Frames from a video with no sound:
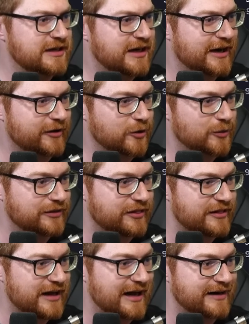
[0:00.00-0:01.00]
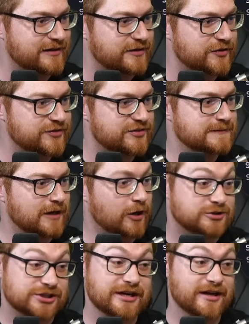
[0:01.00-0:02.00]
I don't know what that is. Oh,
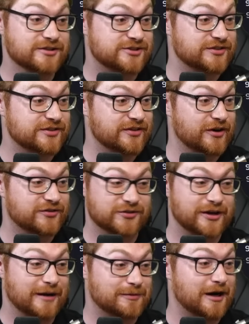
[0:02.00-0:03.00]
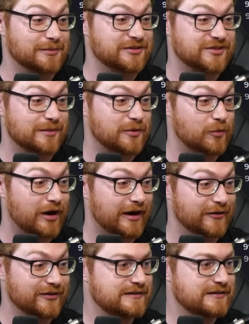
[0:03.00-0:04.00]
cheat engines in there. So yeah, probably something
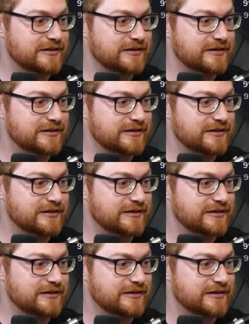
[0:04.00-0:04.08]
wild.